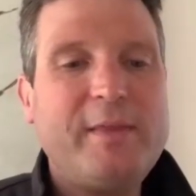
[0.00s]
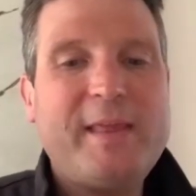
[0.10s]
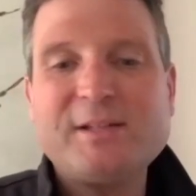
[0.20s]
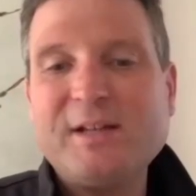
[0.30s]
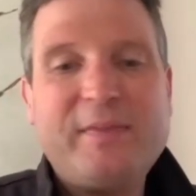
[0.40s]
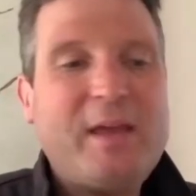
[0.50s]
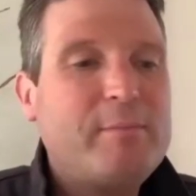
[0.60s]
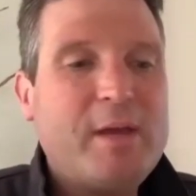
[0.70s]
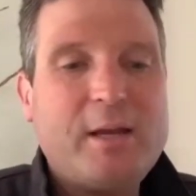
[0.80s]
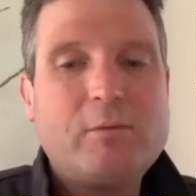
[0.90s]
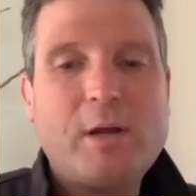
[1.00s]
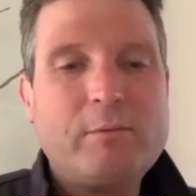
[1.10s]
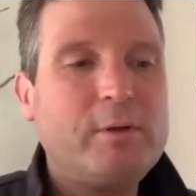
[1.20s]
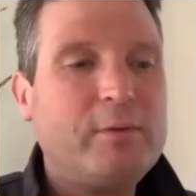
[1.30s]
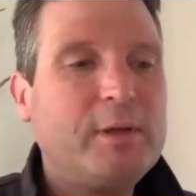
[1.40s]
And that's not that many,
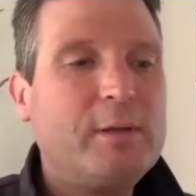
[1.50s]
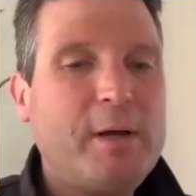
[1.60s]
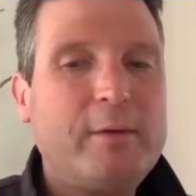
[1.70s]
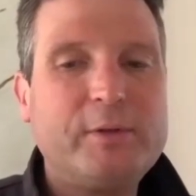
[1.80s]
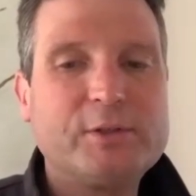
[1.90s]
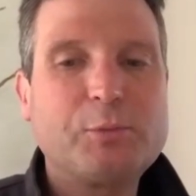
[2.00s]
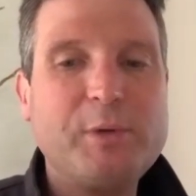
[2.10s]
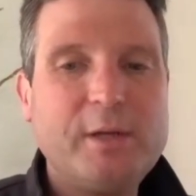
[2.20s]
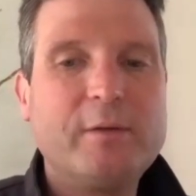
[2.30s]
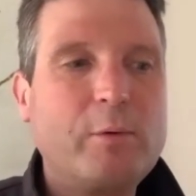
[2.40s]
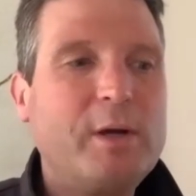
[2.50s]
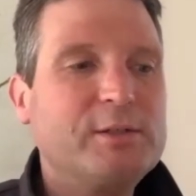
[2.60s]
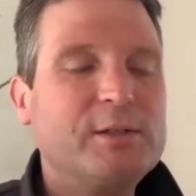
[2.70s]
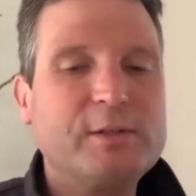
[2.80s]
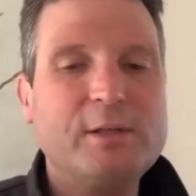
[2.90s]
right? When you think about the suite of
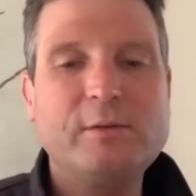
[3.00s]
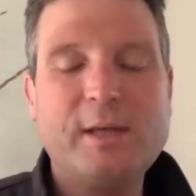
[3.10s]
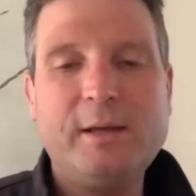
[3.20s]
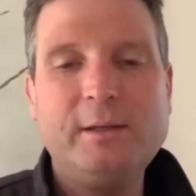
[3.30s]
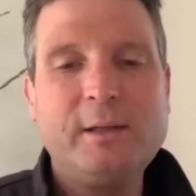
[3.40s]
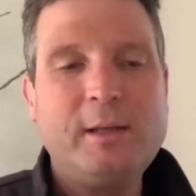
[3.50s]
questions that you get.